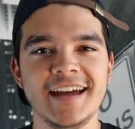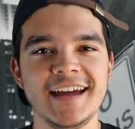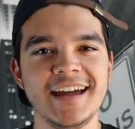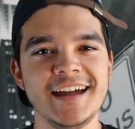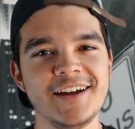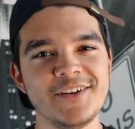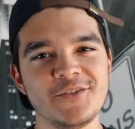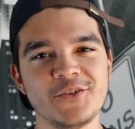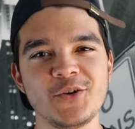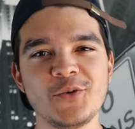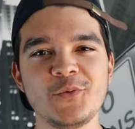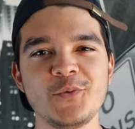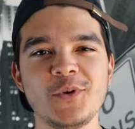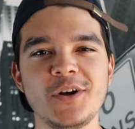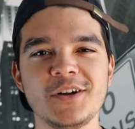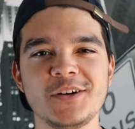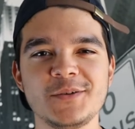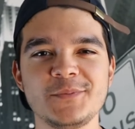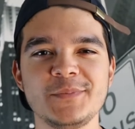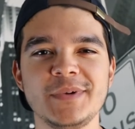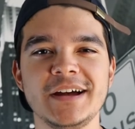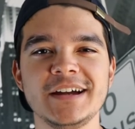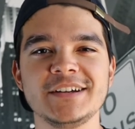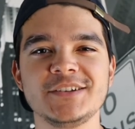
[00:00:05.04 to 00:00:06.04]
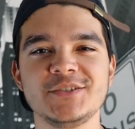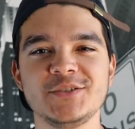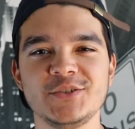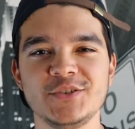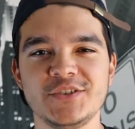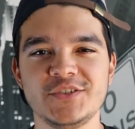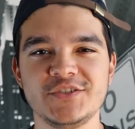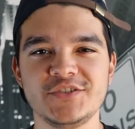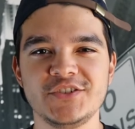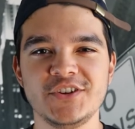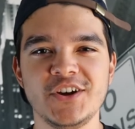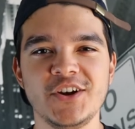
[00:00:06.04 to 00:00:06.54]
Hey everyone, welcome back to the
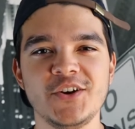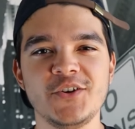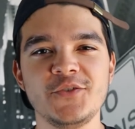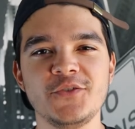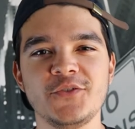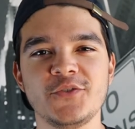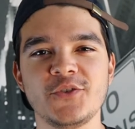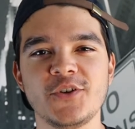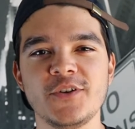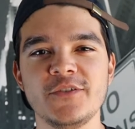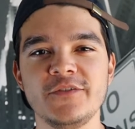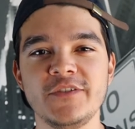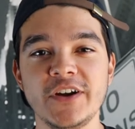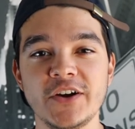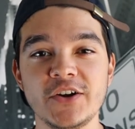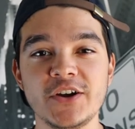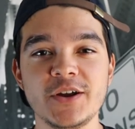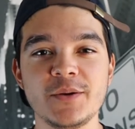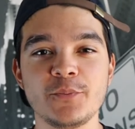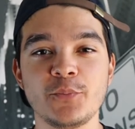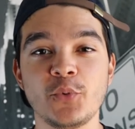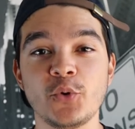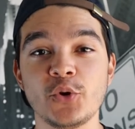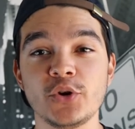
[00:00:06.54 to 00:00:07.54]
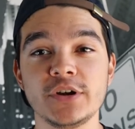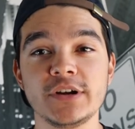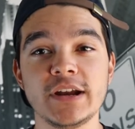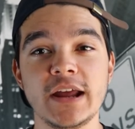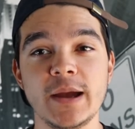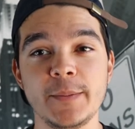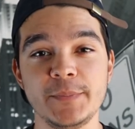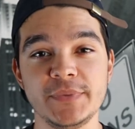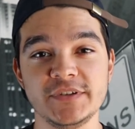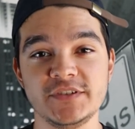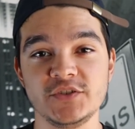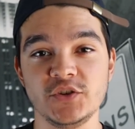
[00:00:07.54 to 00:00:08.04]
show for a very important
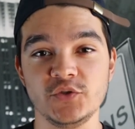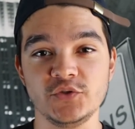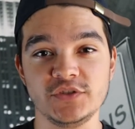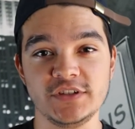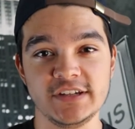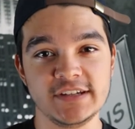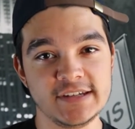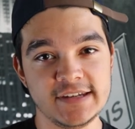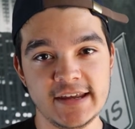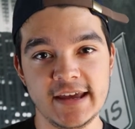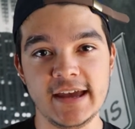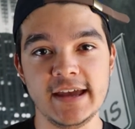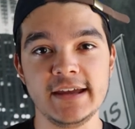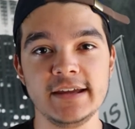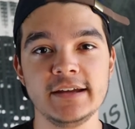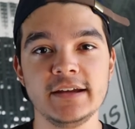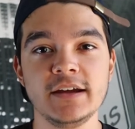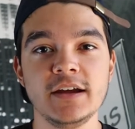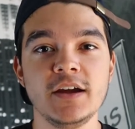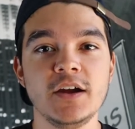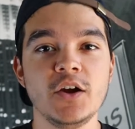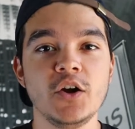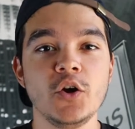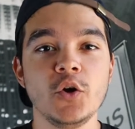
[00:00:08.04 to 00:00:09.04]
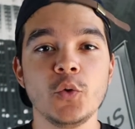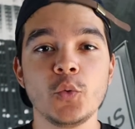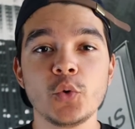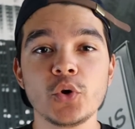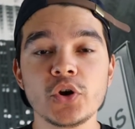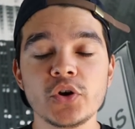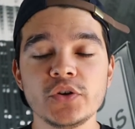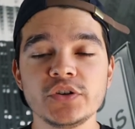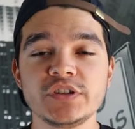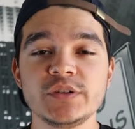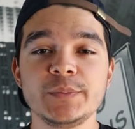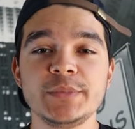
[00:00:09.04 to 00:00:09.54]
episode today. We're
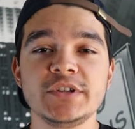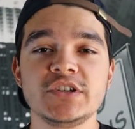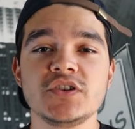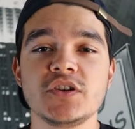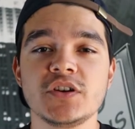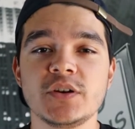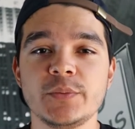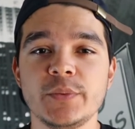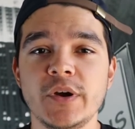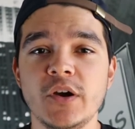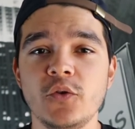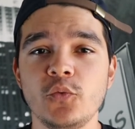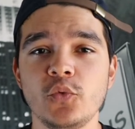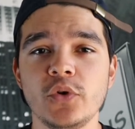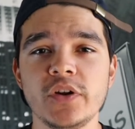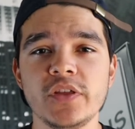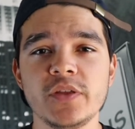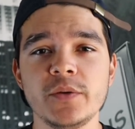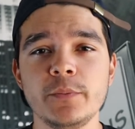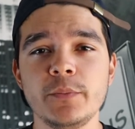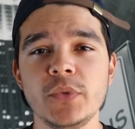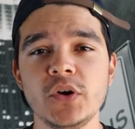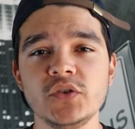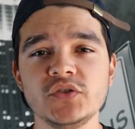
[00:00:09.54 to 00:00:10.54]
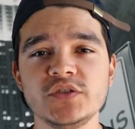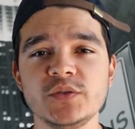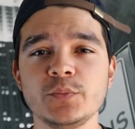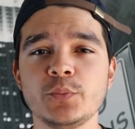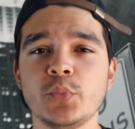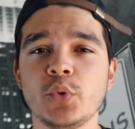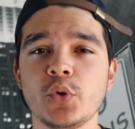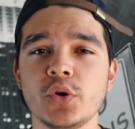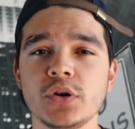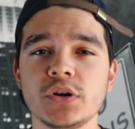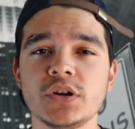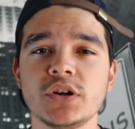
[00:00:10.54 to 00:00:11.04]
going to be talking about one of the most
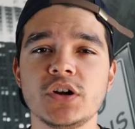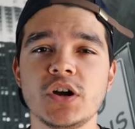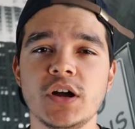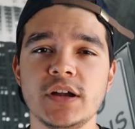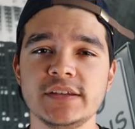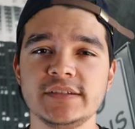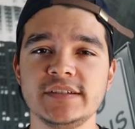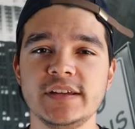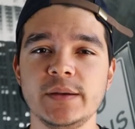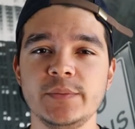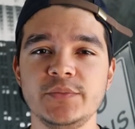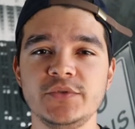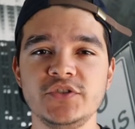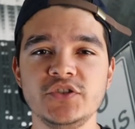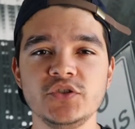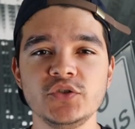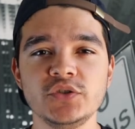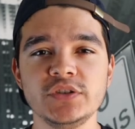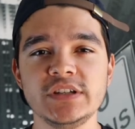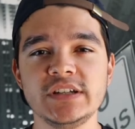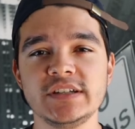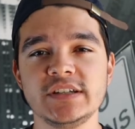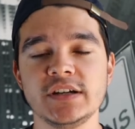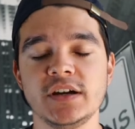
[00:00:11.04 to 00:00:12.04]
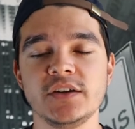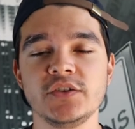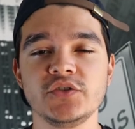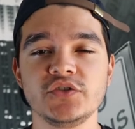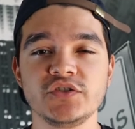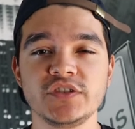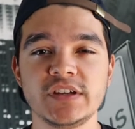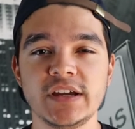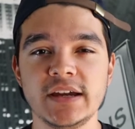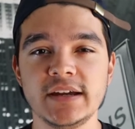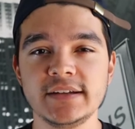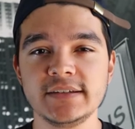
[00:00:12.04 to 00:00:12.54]
important concepts you'll need to
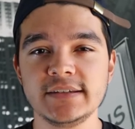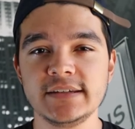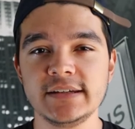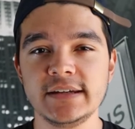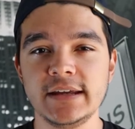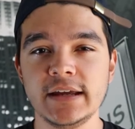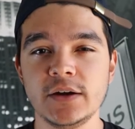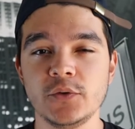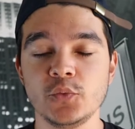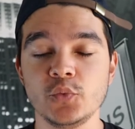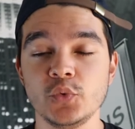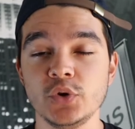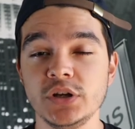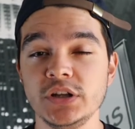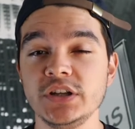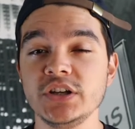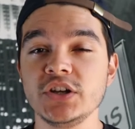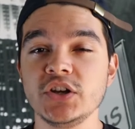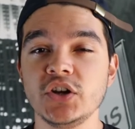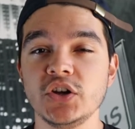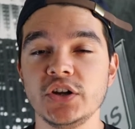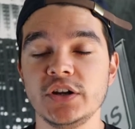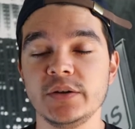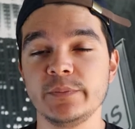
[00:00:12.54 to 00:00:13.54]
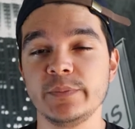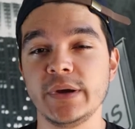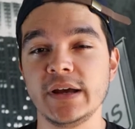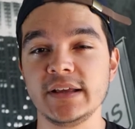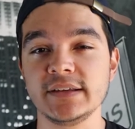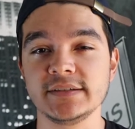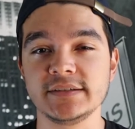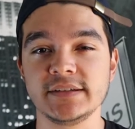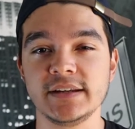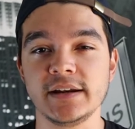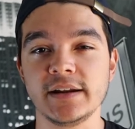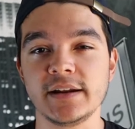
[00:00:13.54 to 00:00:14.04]
understand to get really good in
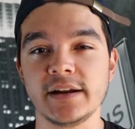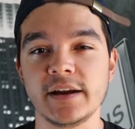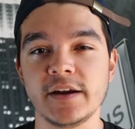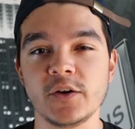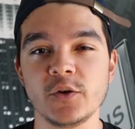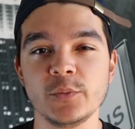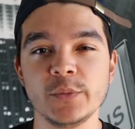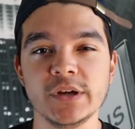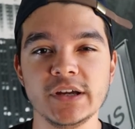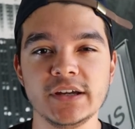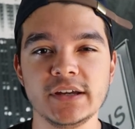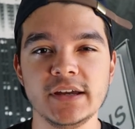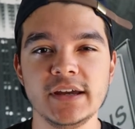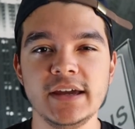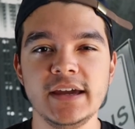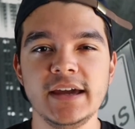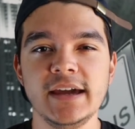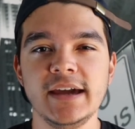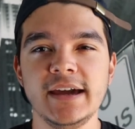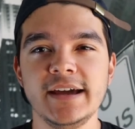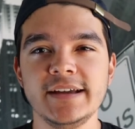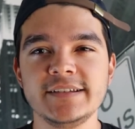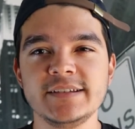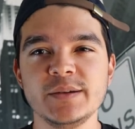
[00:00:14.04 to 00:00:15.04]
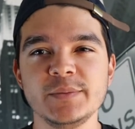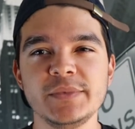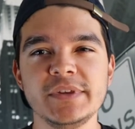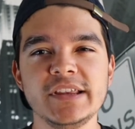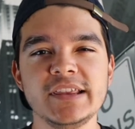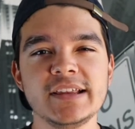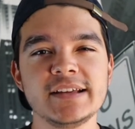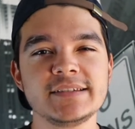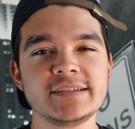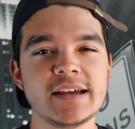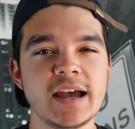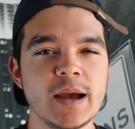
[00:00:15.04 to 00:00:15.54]
Palestinian Arabic. It's something
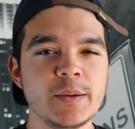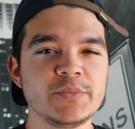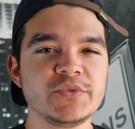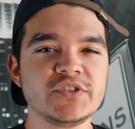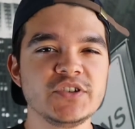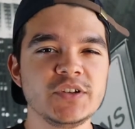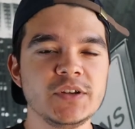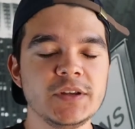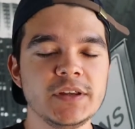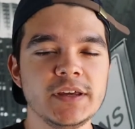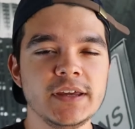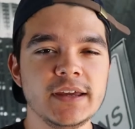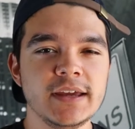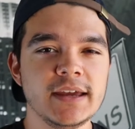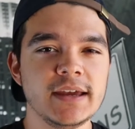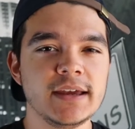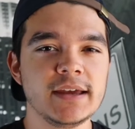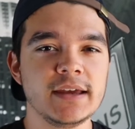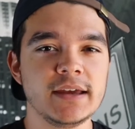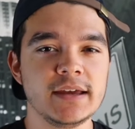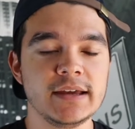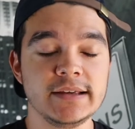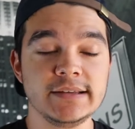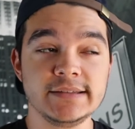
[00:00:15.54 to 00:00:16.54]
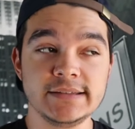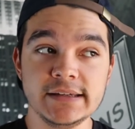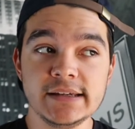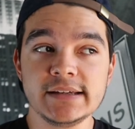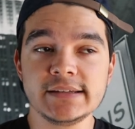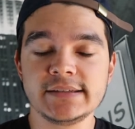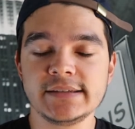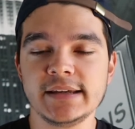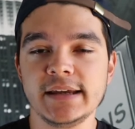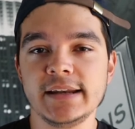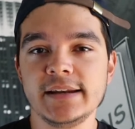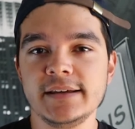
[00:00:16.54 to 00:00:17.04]
that's absolutely
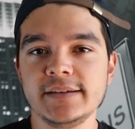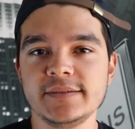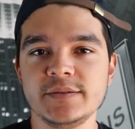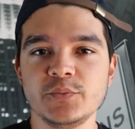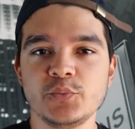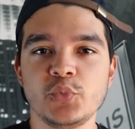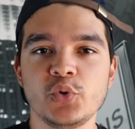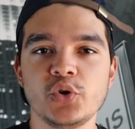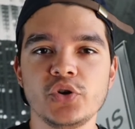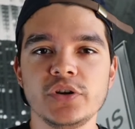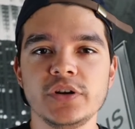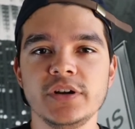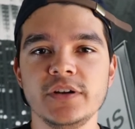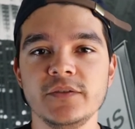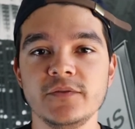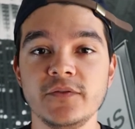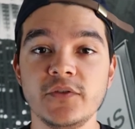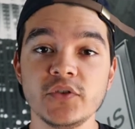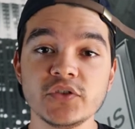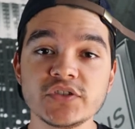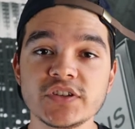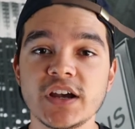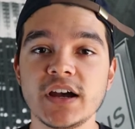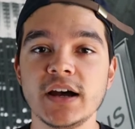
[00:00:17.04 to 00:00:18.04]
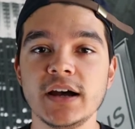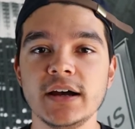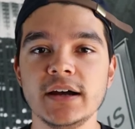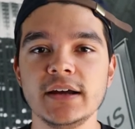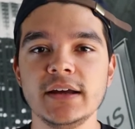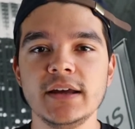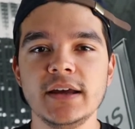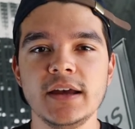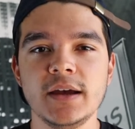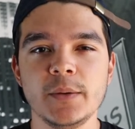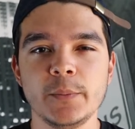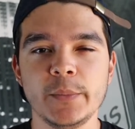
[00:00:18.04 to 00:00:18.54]
exists and is important in
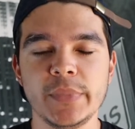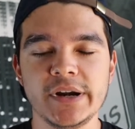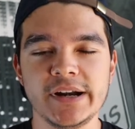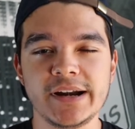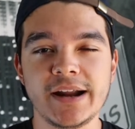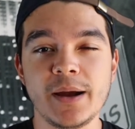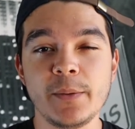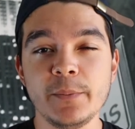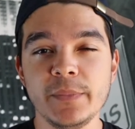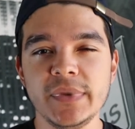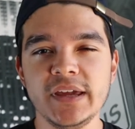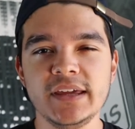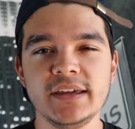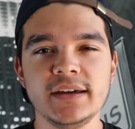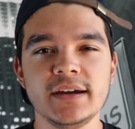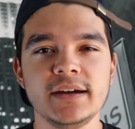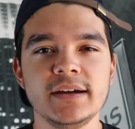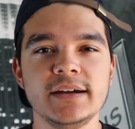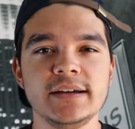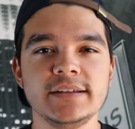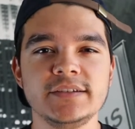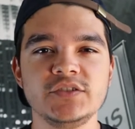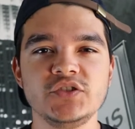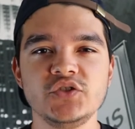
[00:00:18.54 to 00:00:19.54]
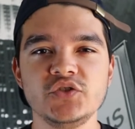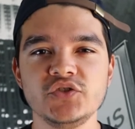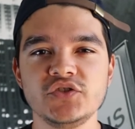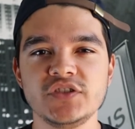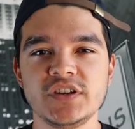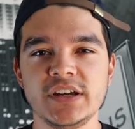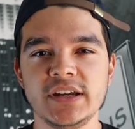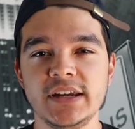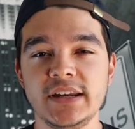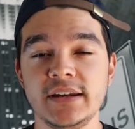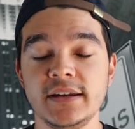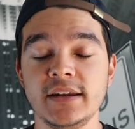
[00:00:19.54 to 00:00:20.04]
Fusha, but in Ammiya it's used
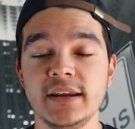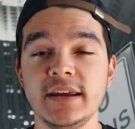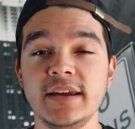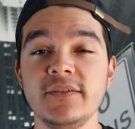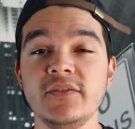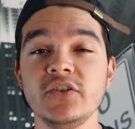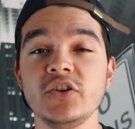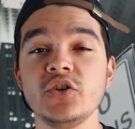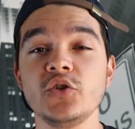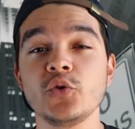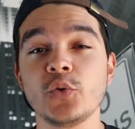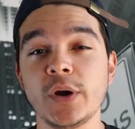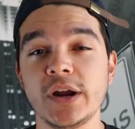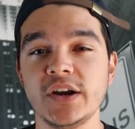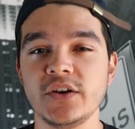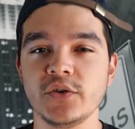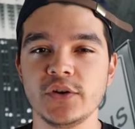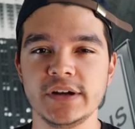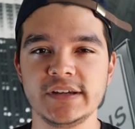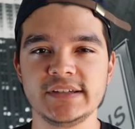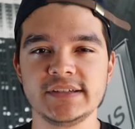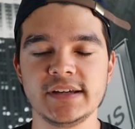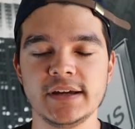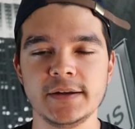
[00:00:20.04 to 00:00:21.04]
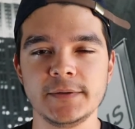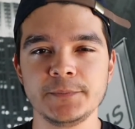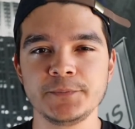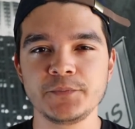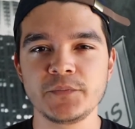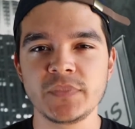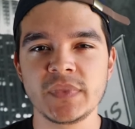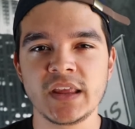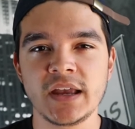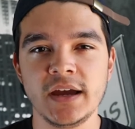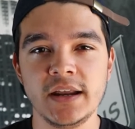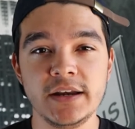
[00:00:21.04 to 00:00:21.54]
to an even greater extent.
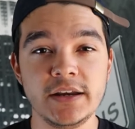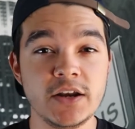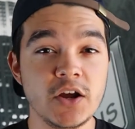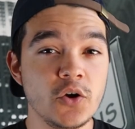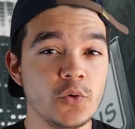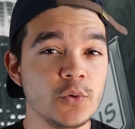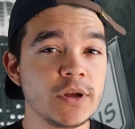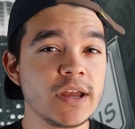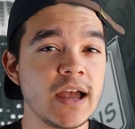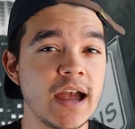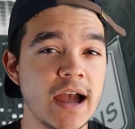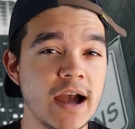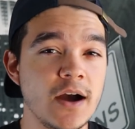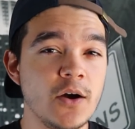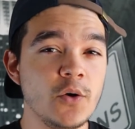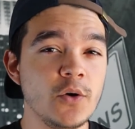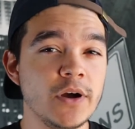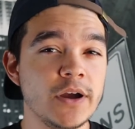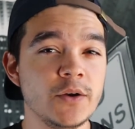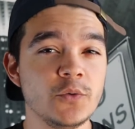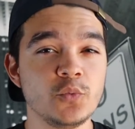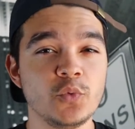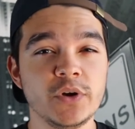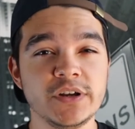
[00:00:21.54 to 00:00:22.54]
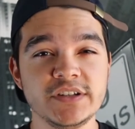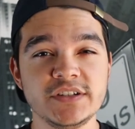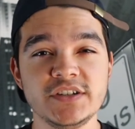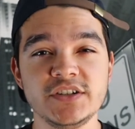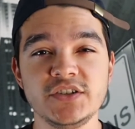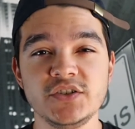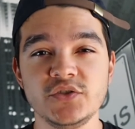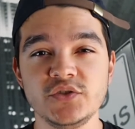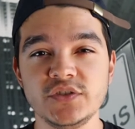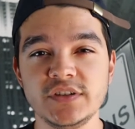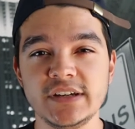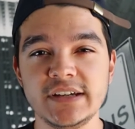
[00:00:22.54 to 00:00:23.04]
And knowing how and when to
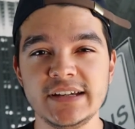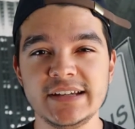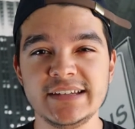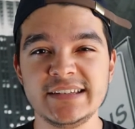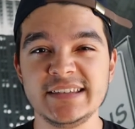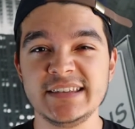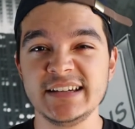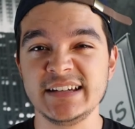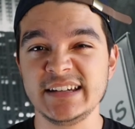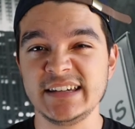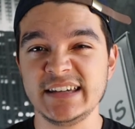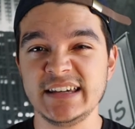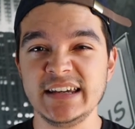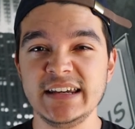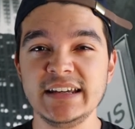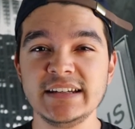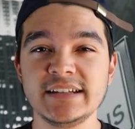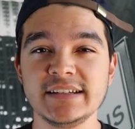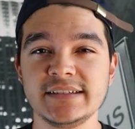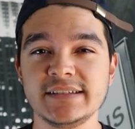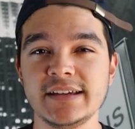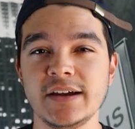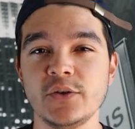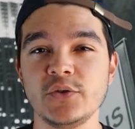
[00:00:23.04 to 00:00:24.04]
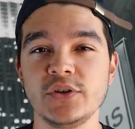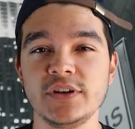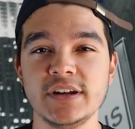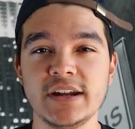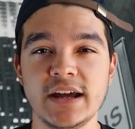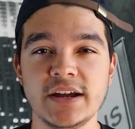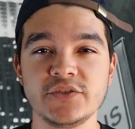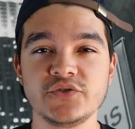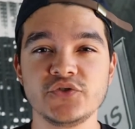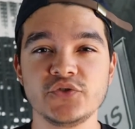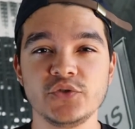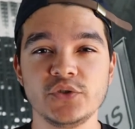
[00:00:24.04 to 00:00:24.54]
use it is the key to sounding
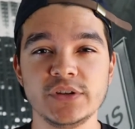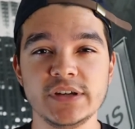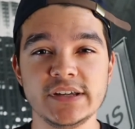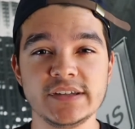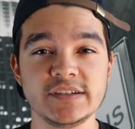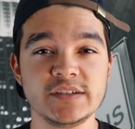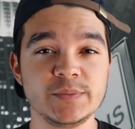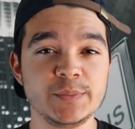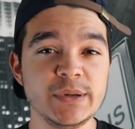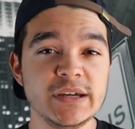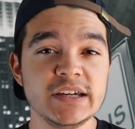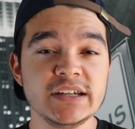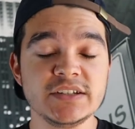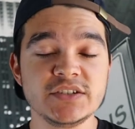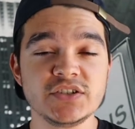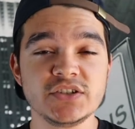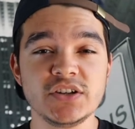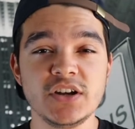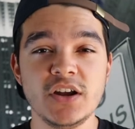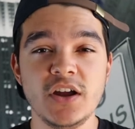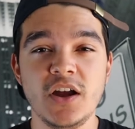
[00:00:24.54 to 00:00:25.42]
natural in speech,